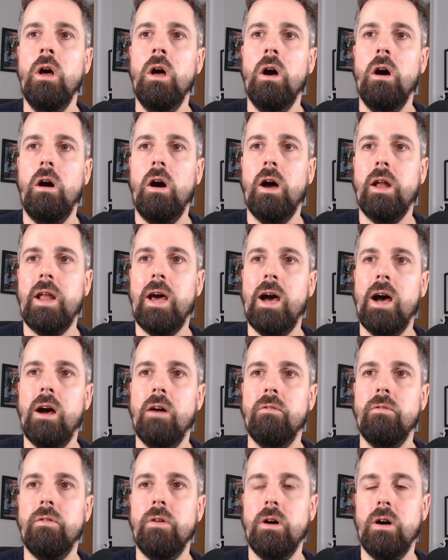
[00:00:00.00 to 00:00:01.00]
I'd
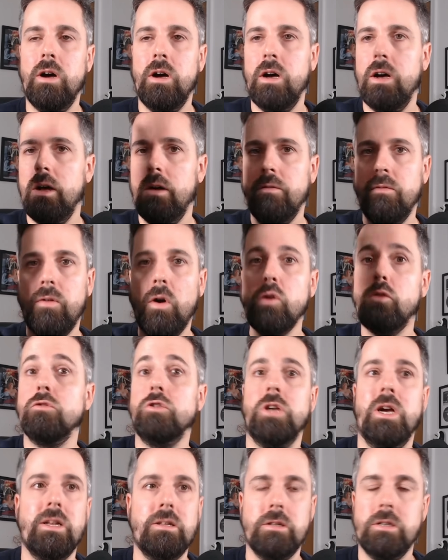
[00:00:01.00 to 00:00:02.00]
have vocal
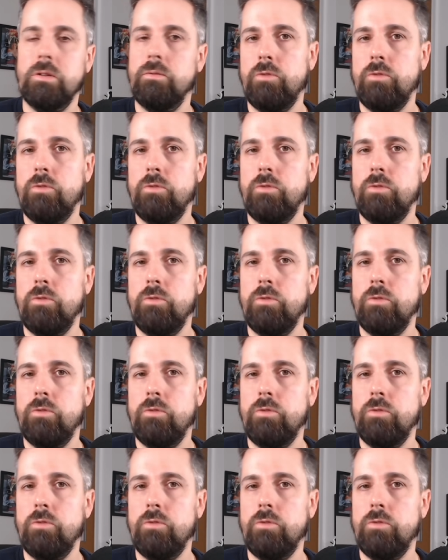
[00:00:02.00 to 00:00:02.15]
chains,